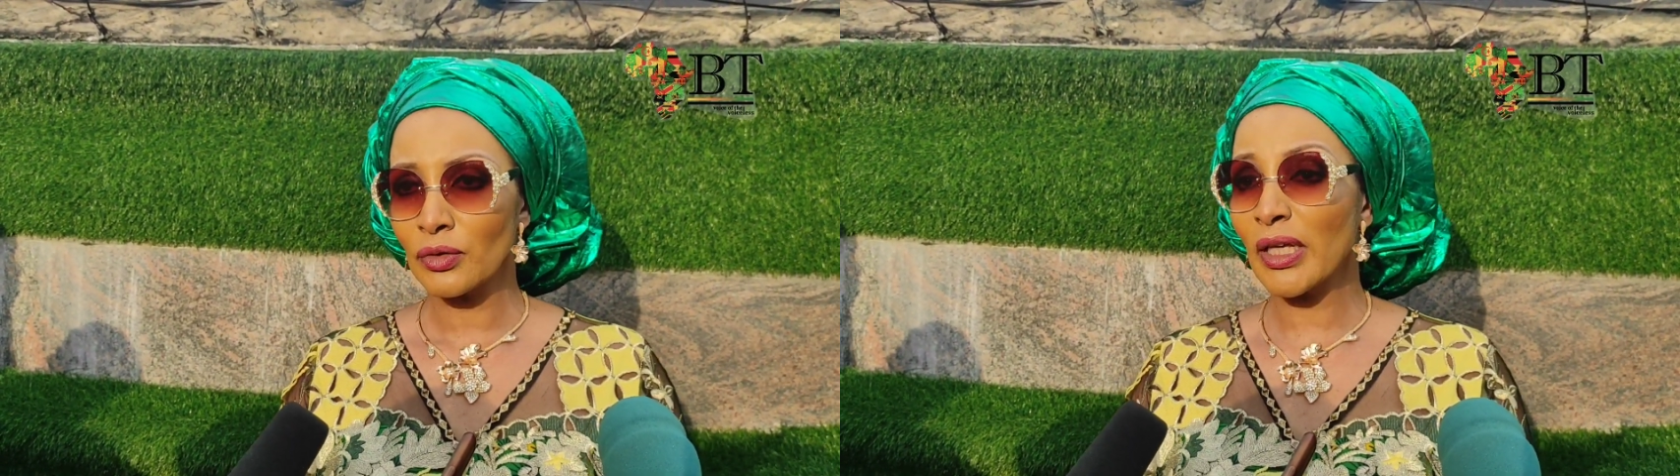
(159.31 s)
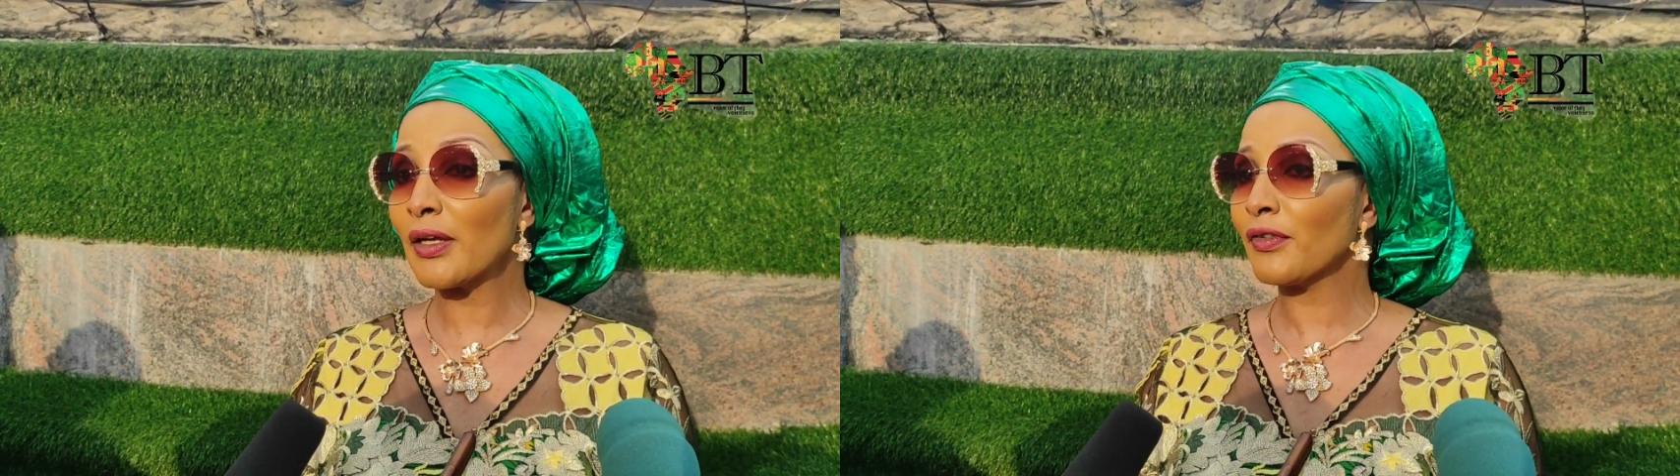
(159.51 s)

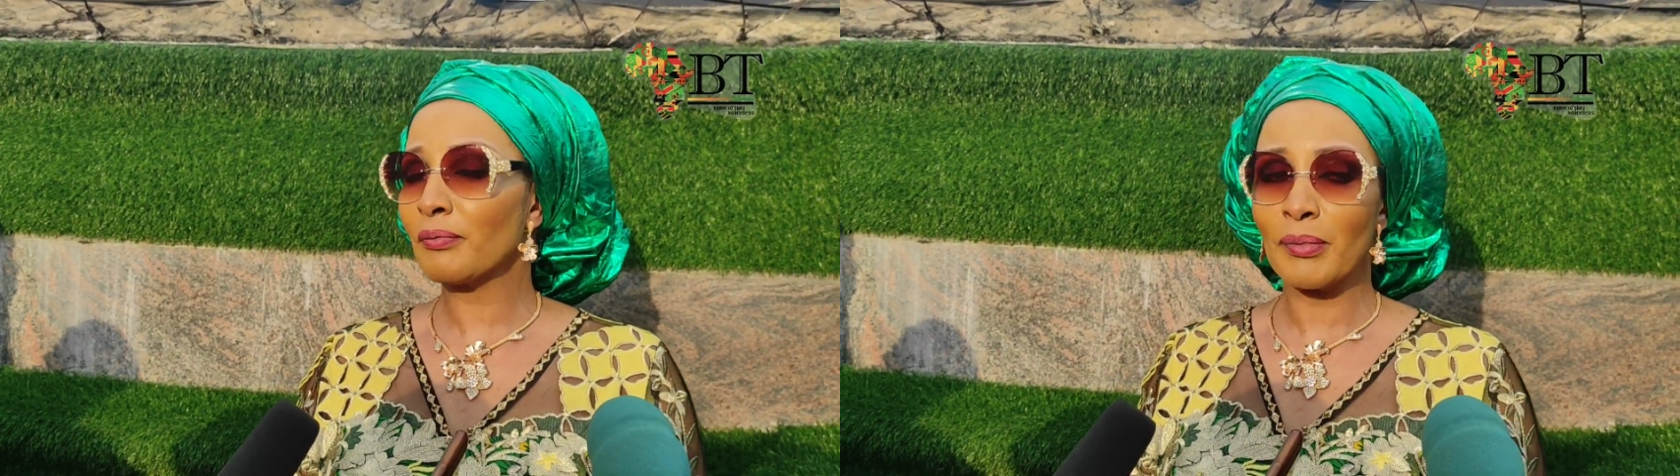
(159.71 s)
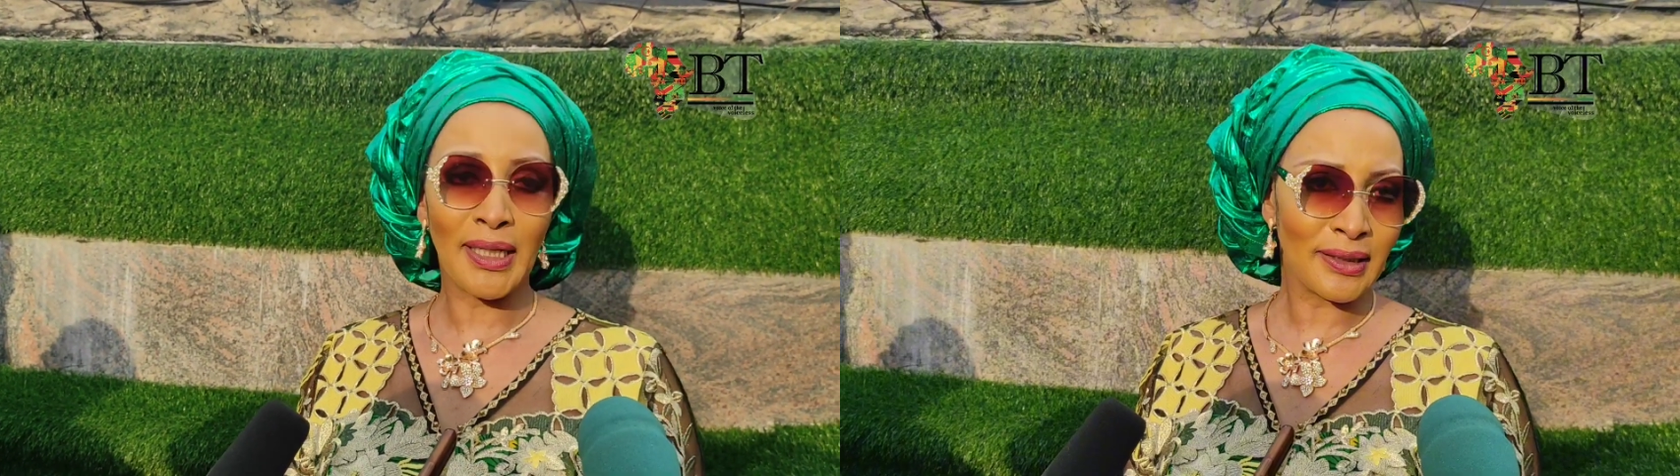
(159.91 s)

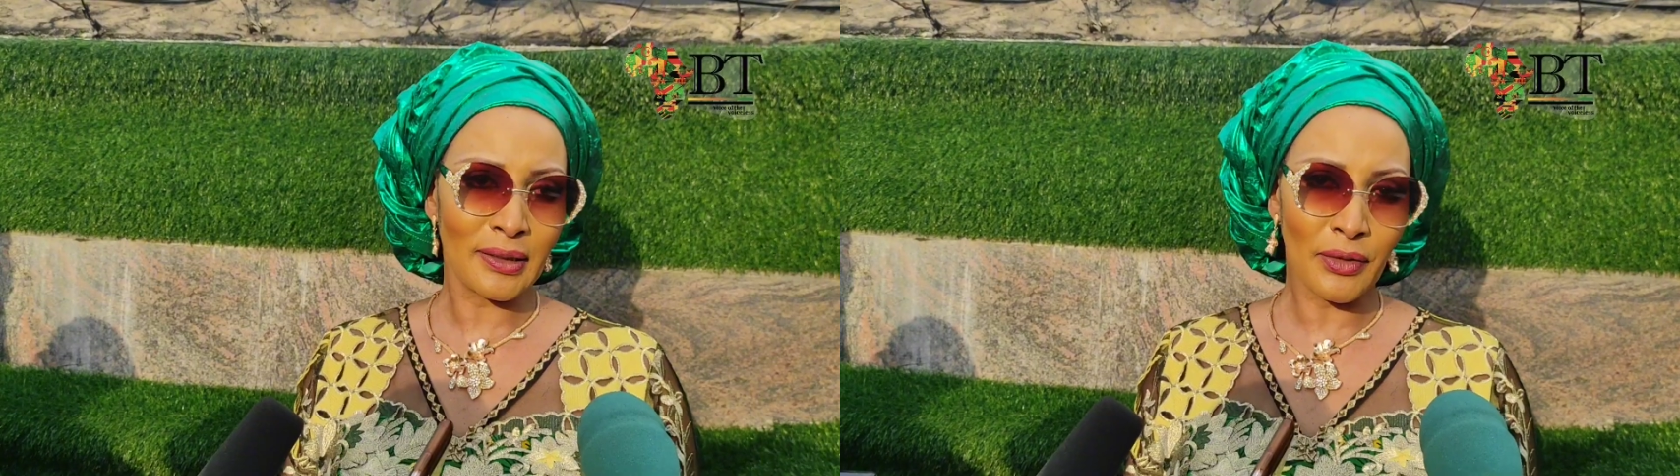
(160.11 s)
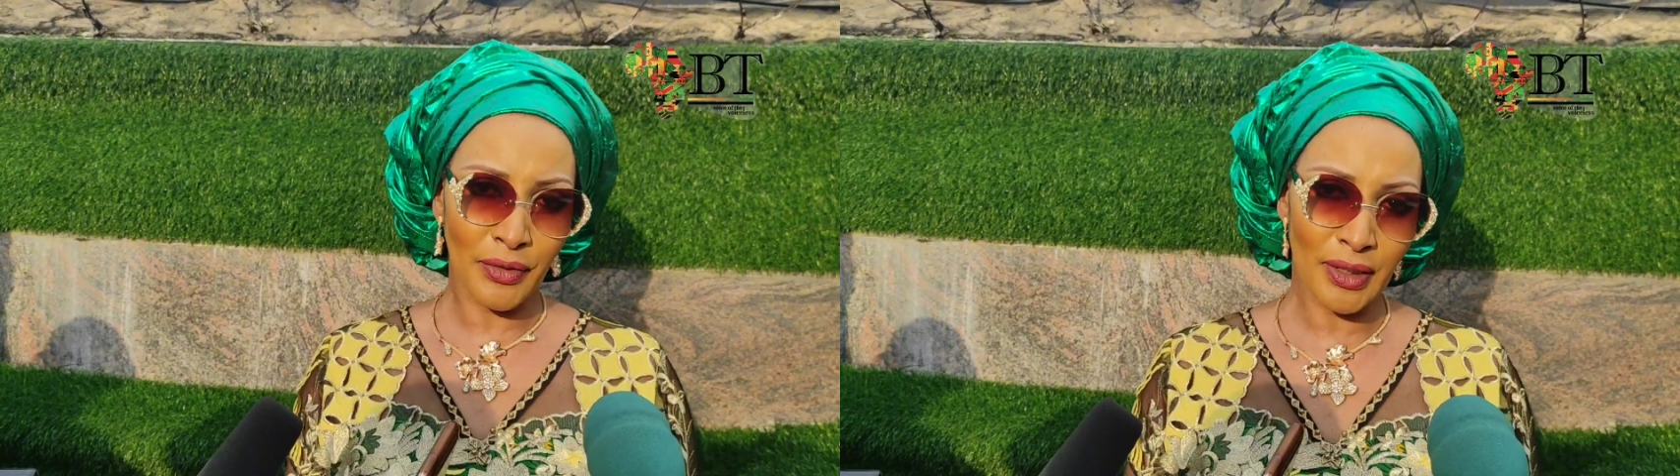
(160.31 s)
even
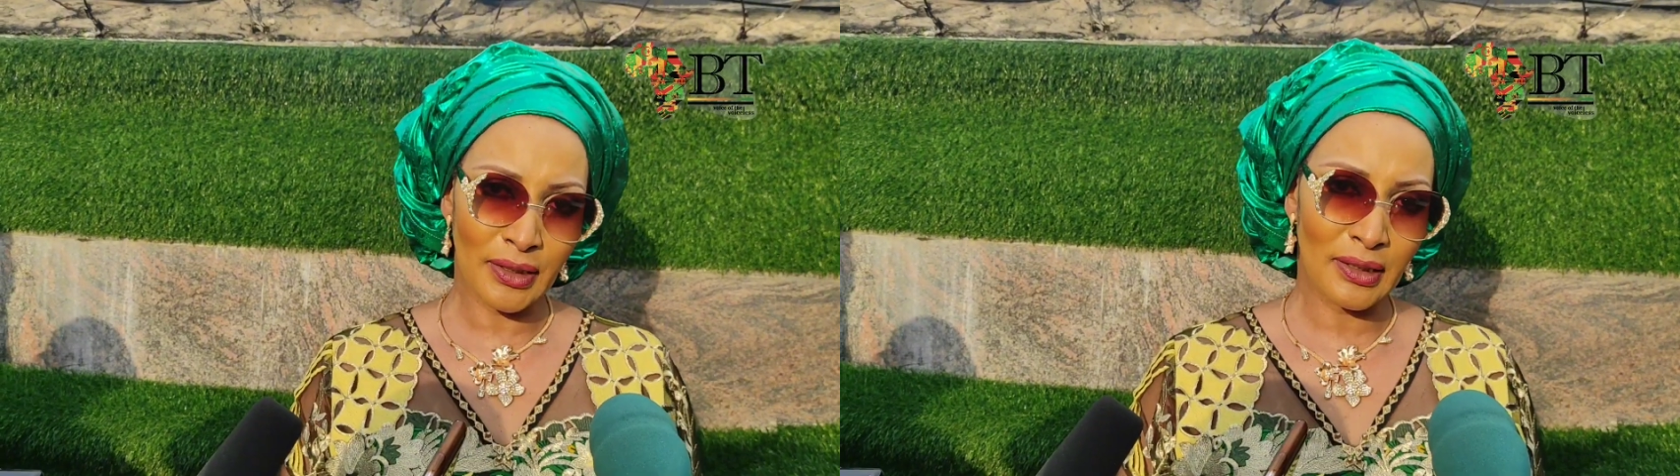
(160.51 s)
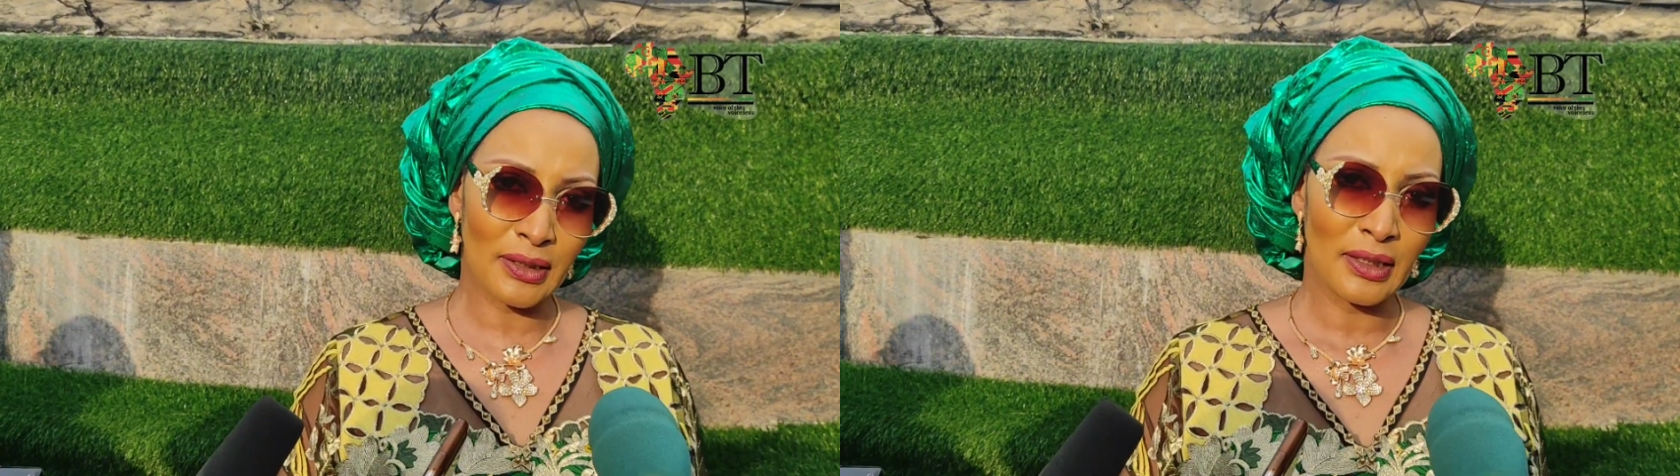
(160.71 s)

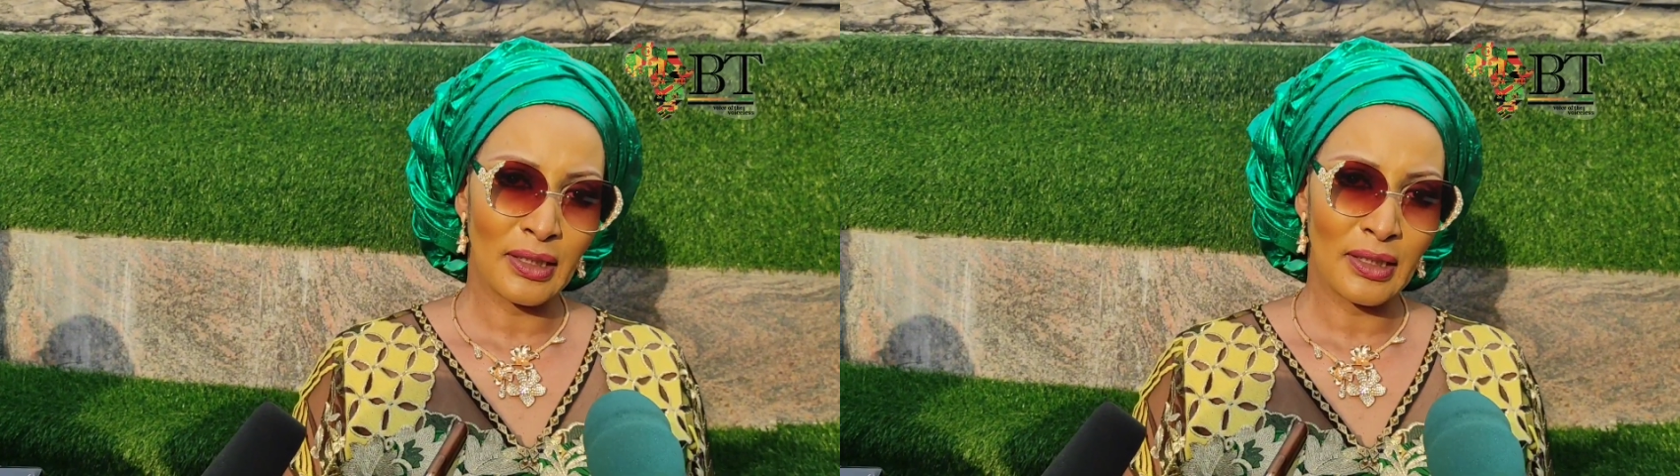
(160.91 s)
mercenaries